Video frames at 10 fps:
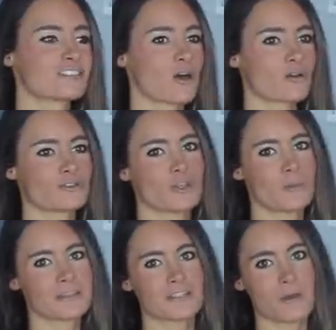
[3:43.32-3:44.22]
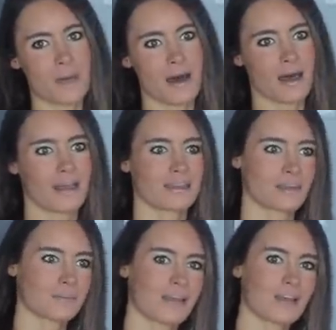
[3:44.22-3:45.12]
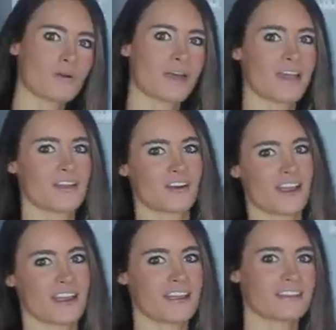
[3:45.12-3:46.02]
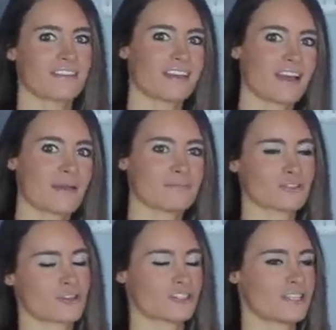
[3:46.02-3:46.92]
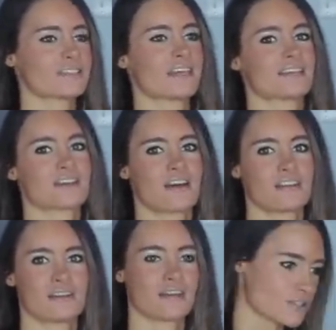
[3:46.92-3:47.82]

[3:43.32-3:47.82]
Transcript: So two months go by and I'm like, okay, great. Like, I'm sure she's like done.